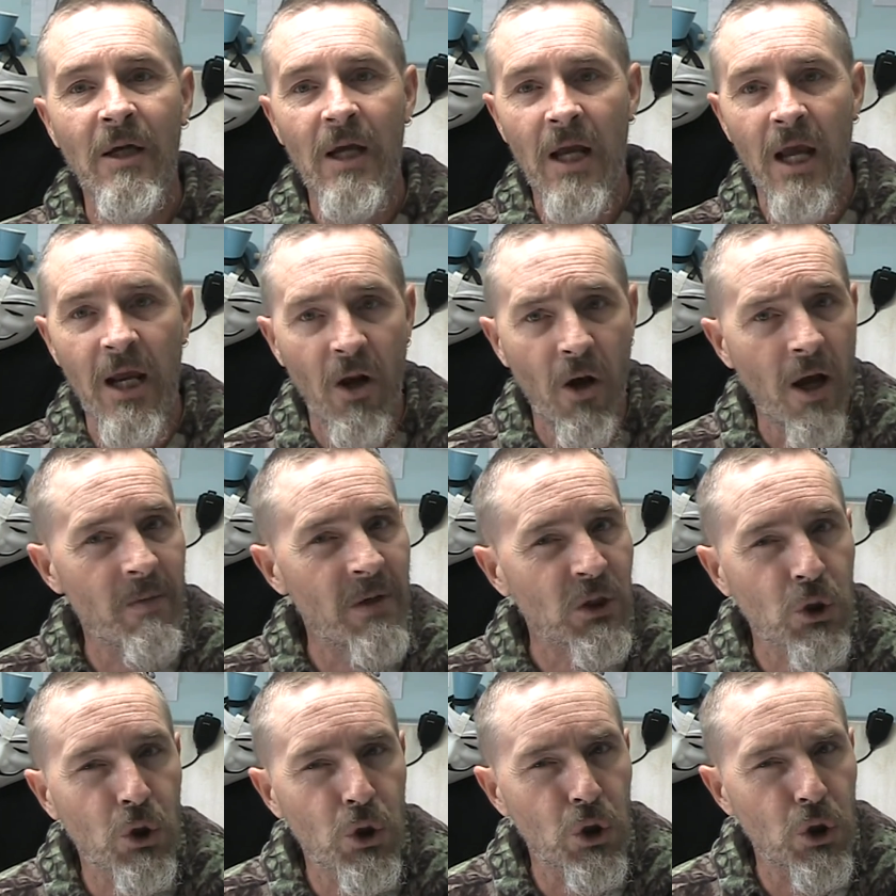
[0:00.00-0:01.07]
And I am a
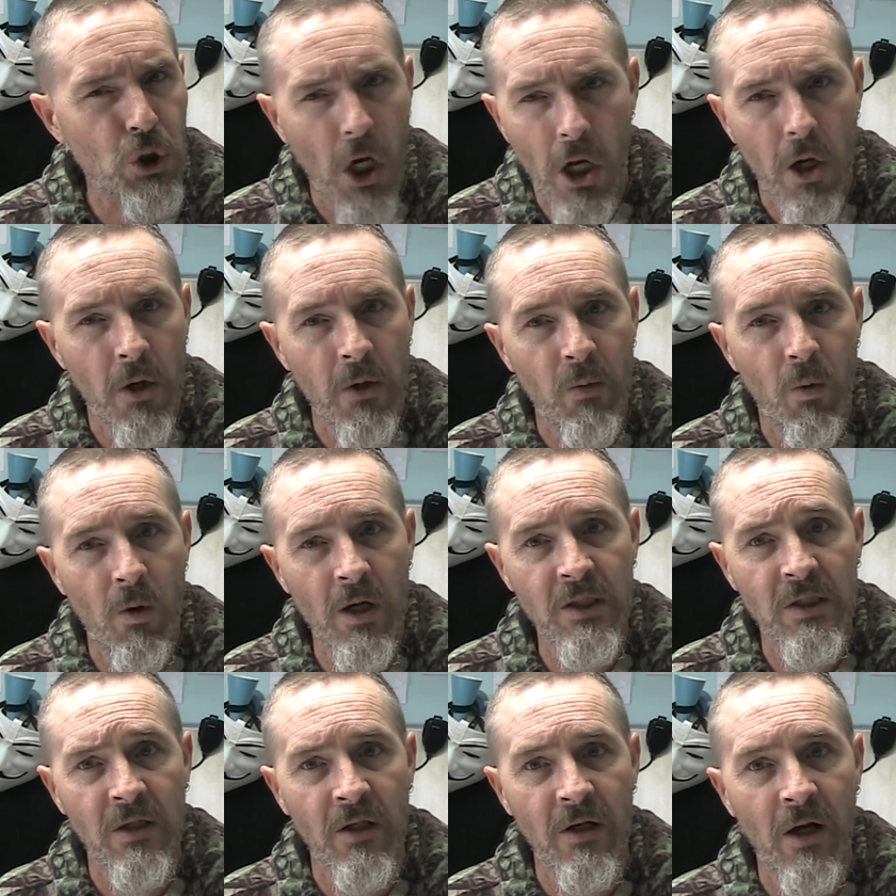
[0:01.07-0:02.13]
shitload
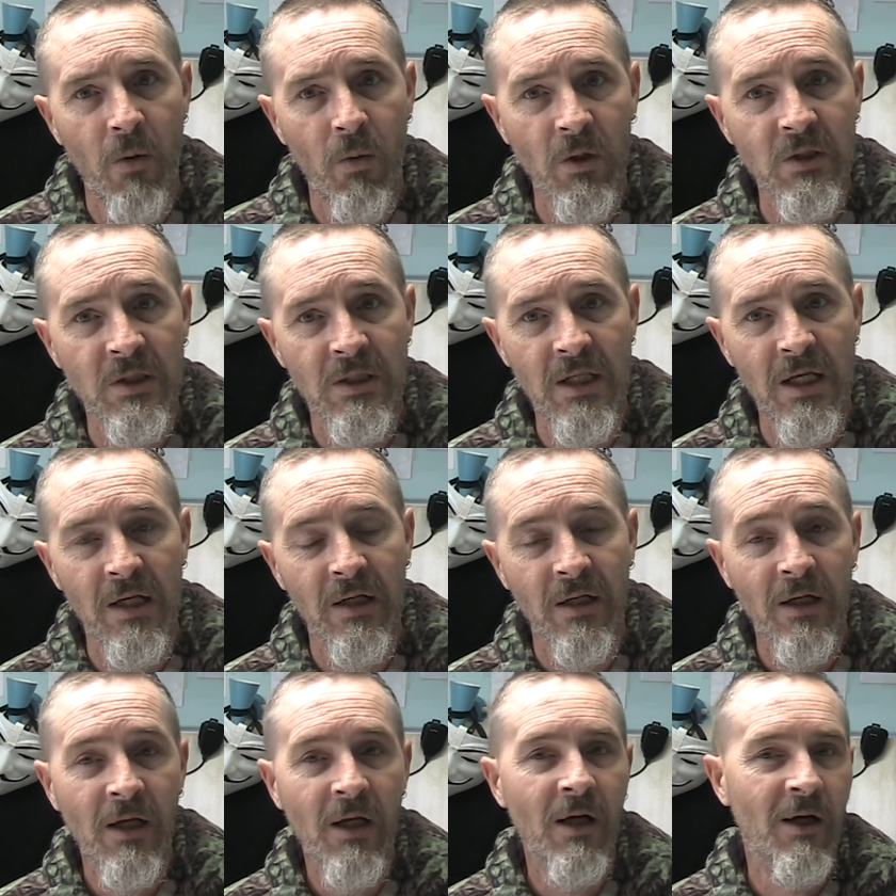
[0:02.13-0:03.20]
wiser than I was then.
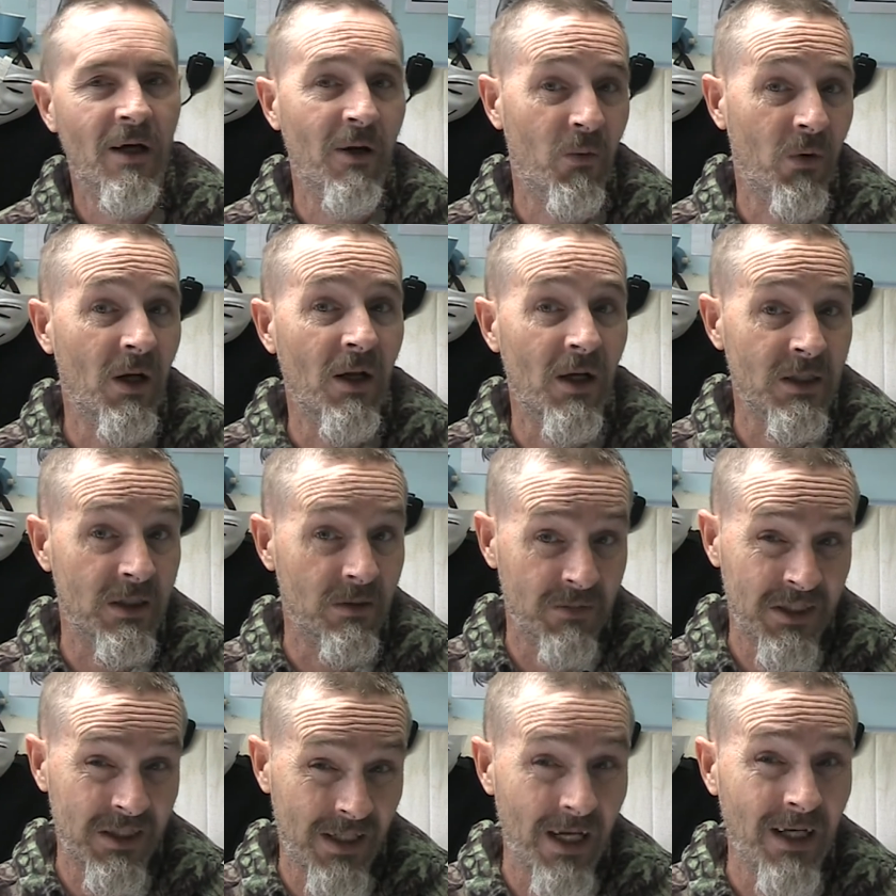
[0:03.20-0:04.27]
I realised the
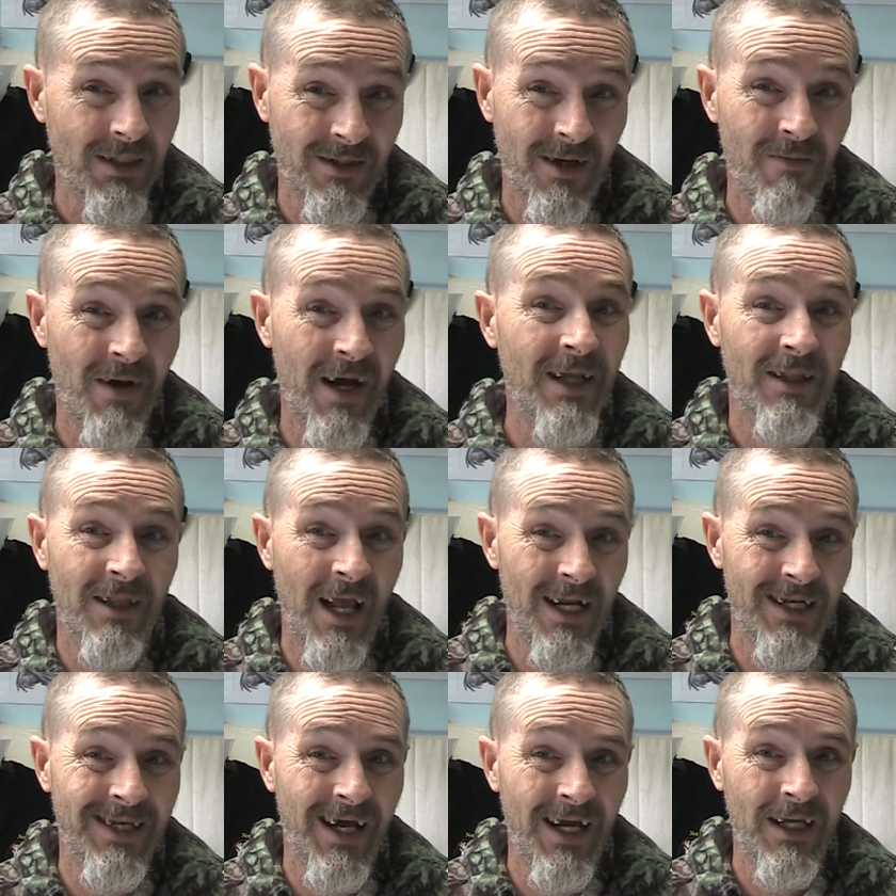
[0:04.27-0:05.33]
mistakes I made
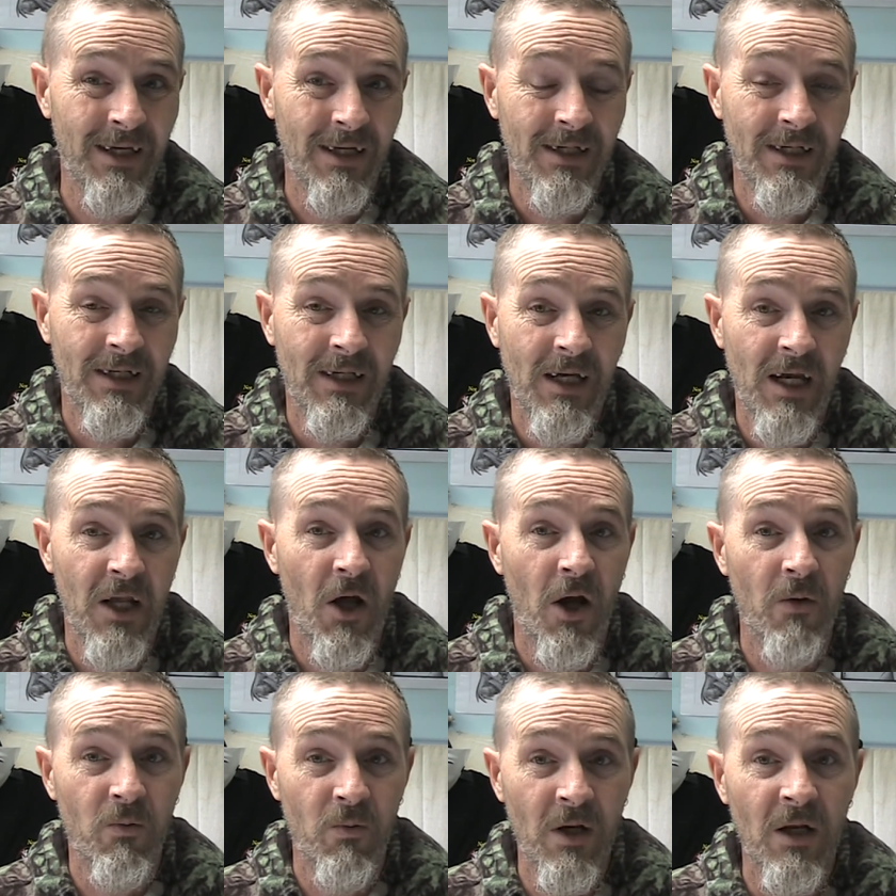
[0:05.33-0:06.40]
that day. And I
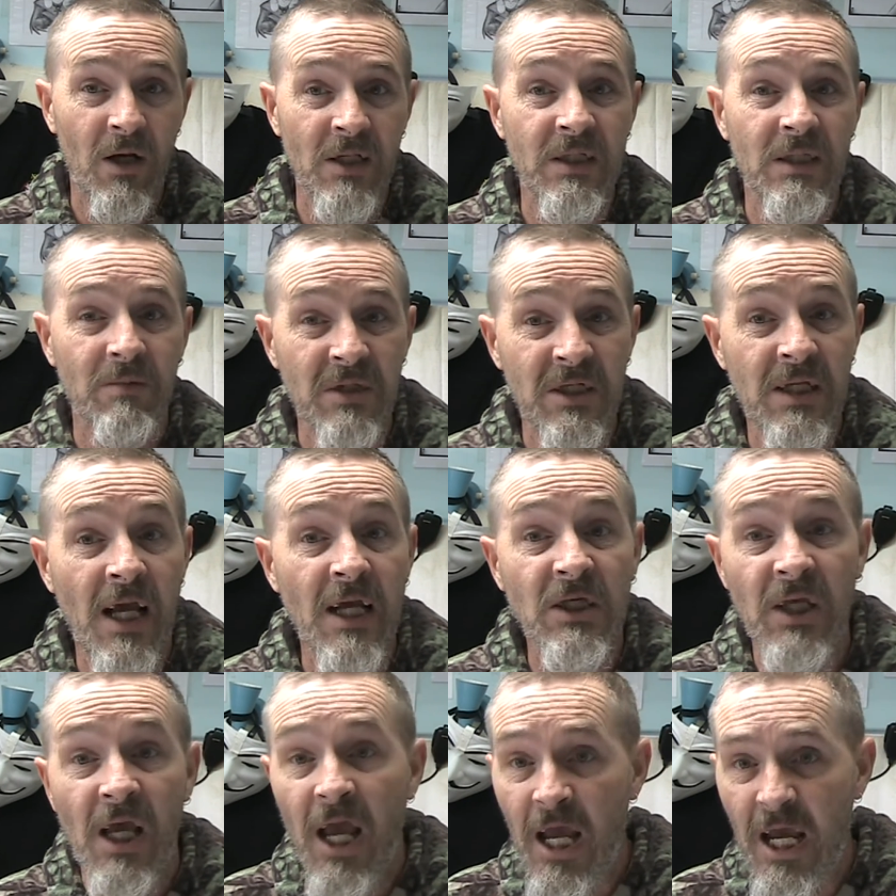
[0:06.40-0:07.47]
realised the mistakes
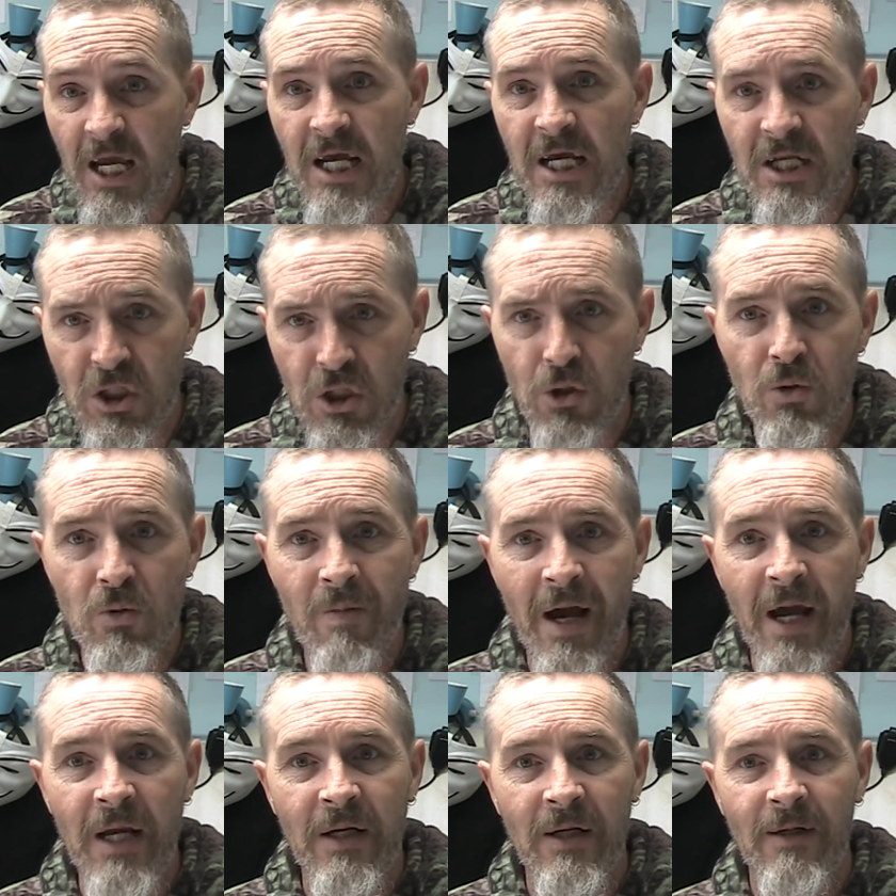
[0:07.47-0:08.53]
he too made.